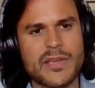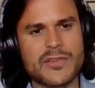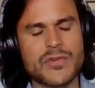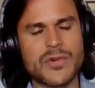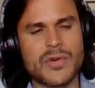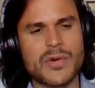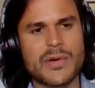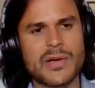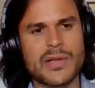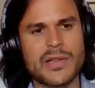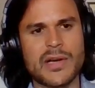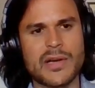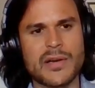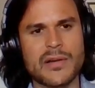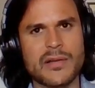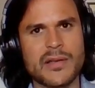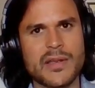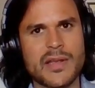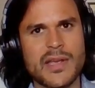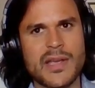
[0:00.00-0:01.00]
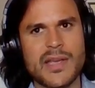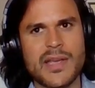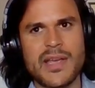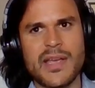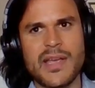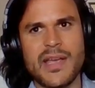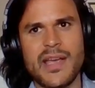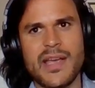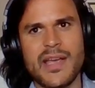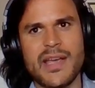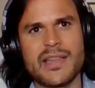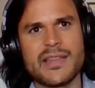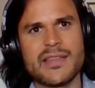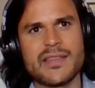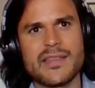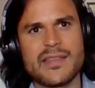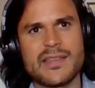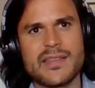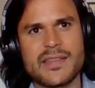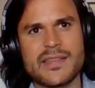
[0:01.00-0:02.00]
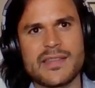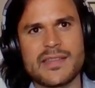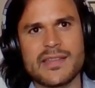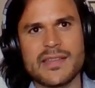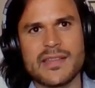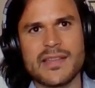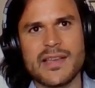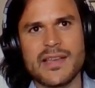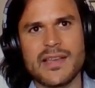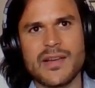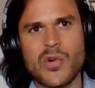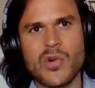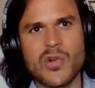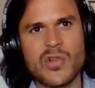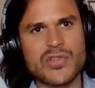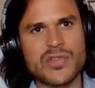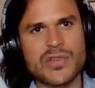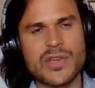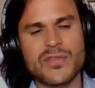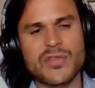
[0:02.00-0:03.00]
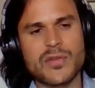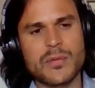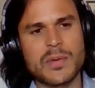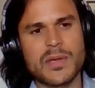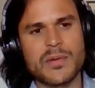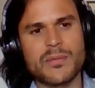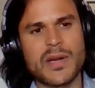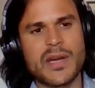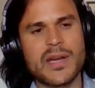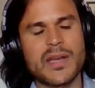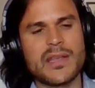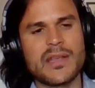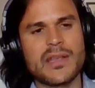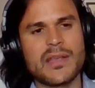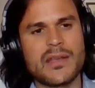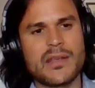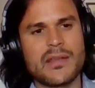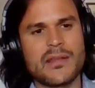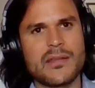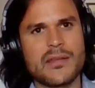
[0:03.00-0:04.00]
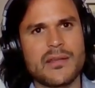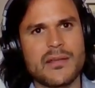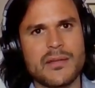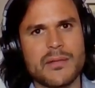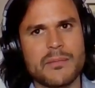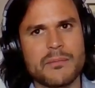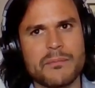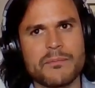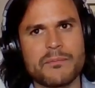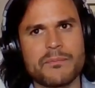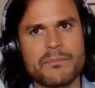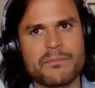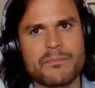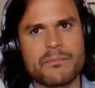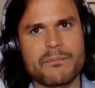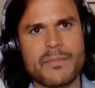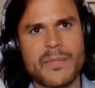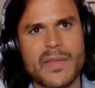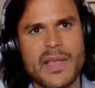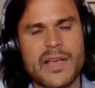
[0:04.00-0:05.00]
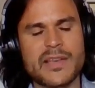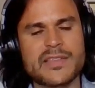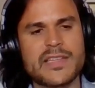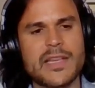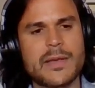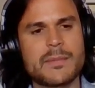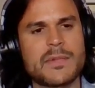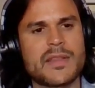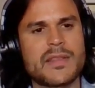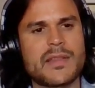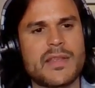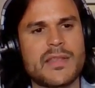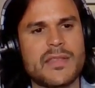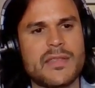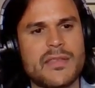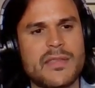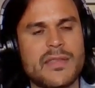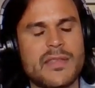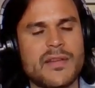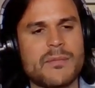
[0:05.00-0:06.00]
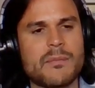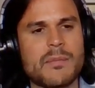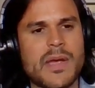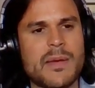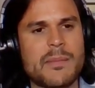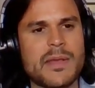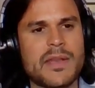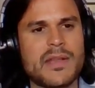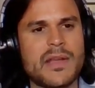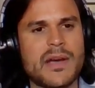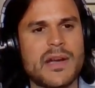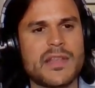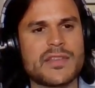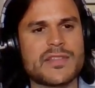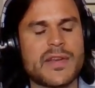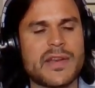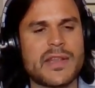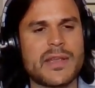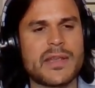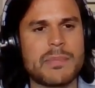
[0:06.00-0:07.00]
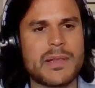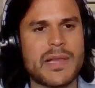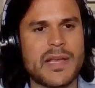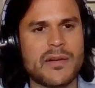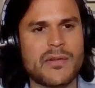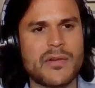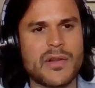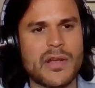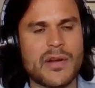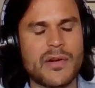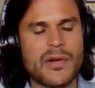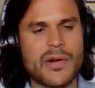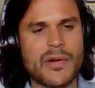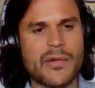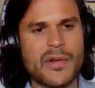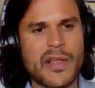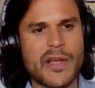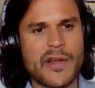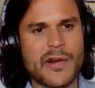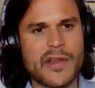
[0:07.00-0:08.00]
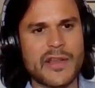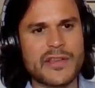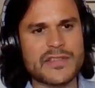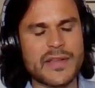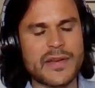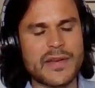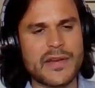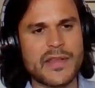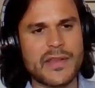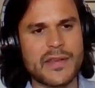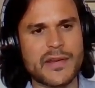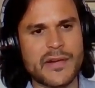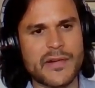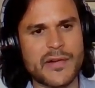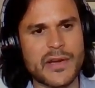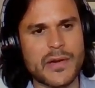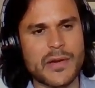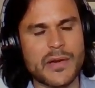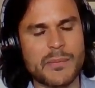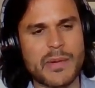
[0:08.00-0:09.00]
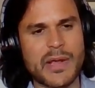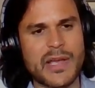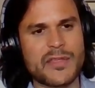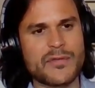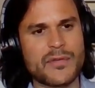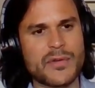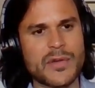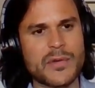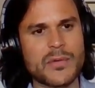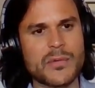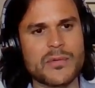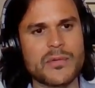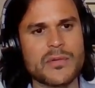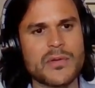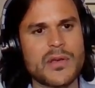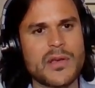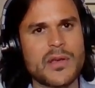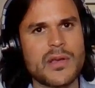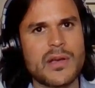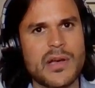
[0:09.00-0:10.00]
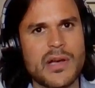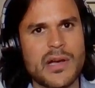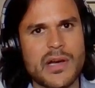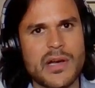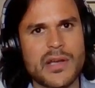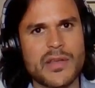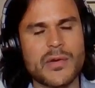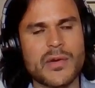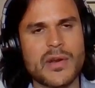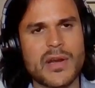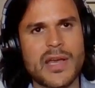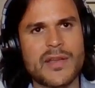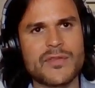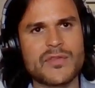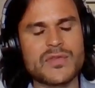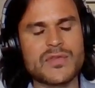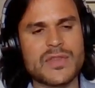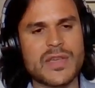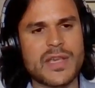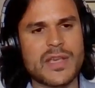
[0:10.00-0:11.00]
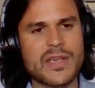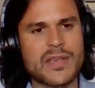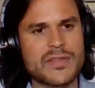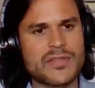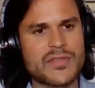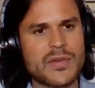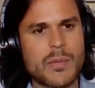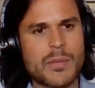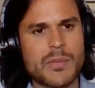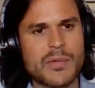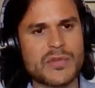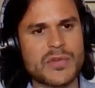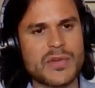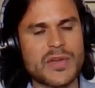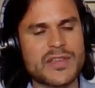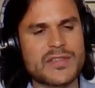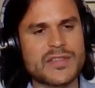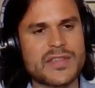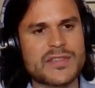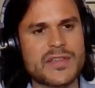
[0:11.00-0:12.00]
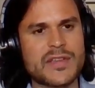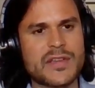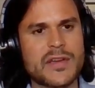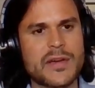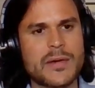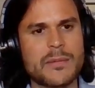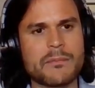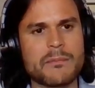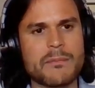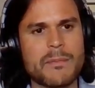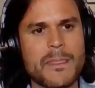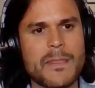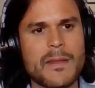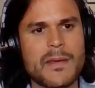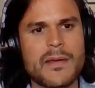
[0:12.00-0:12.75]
as you go along. And also you have to be ready and accepting that there might be not a steady plan or not a steady career path for you. You're gonna have to take some opportunities as they come.